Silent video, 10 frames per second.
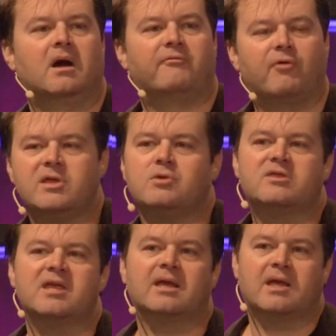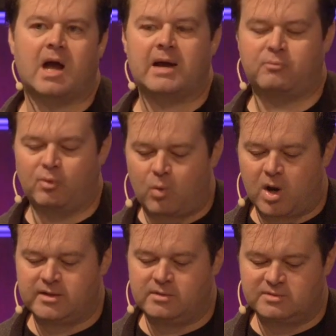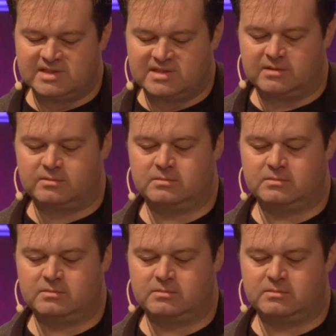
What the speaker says: of what you think God would want you to do.